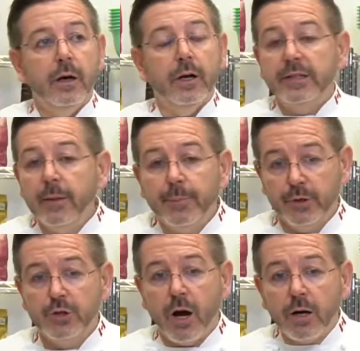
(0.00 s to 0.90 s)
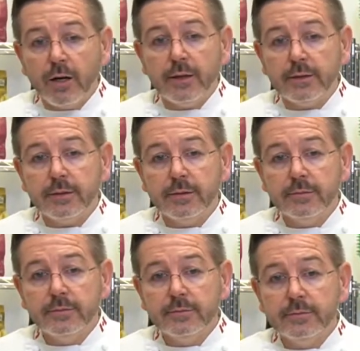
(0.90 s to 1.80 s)
a temperate chocolate,
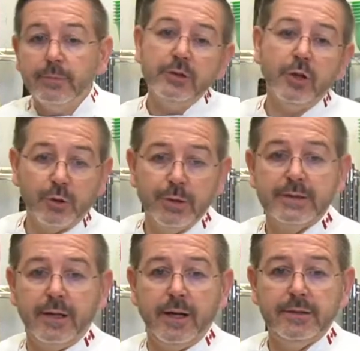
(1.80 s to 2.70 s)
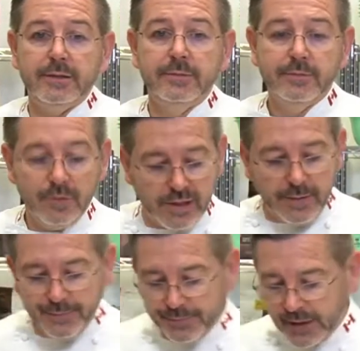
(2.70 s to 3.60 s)
but not crystallized,
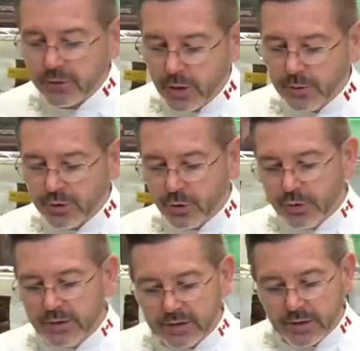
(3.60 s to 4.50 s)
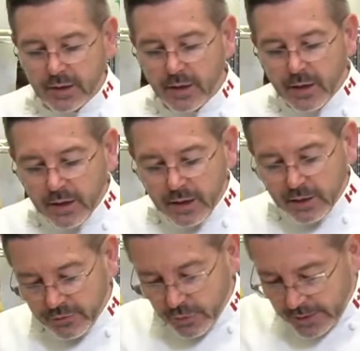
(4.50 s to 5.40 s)
okay? So I will show you this in
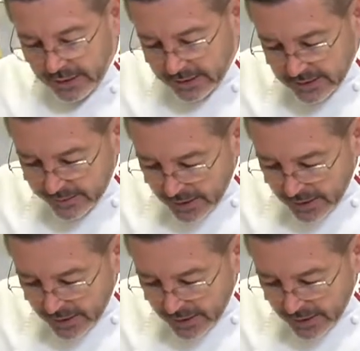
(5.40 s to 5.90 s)
a few minutes.